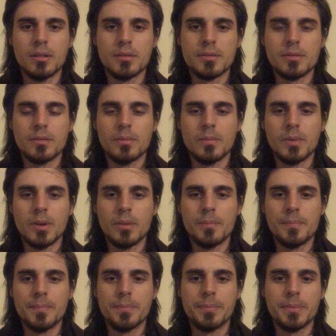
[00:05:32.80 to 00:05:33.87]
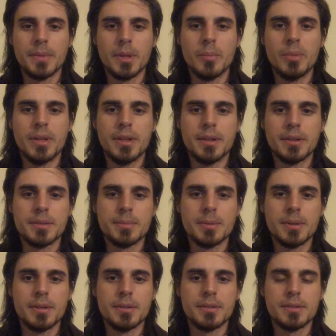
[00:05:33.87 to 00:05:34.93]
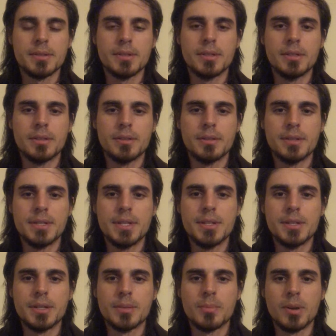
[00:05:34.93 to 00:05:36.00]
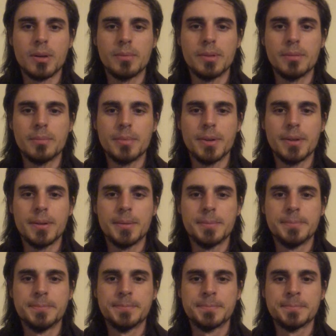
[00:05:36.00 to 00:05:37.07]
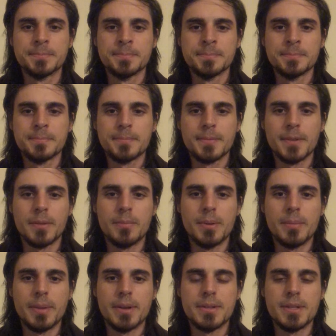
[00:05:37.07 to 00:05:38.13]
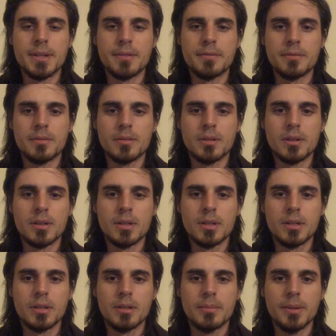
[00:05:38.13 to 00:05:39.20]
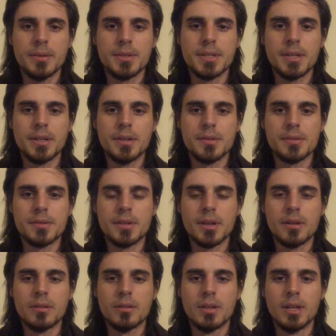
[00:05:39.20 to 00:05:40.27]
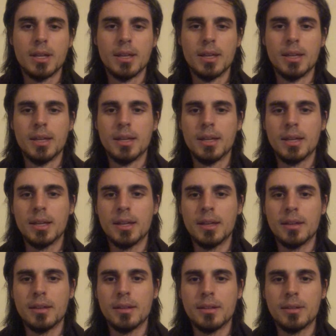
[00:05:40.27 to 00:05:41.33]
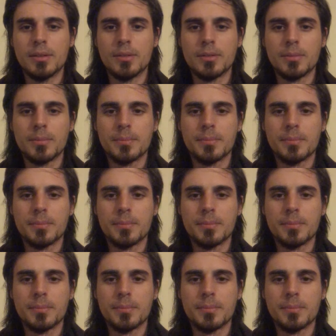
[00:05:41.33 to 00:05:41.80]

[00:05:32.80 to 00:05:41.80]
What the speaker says: So I'm a bit inexperienced in the teaching department, but I've been meditating for about 10 years now, and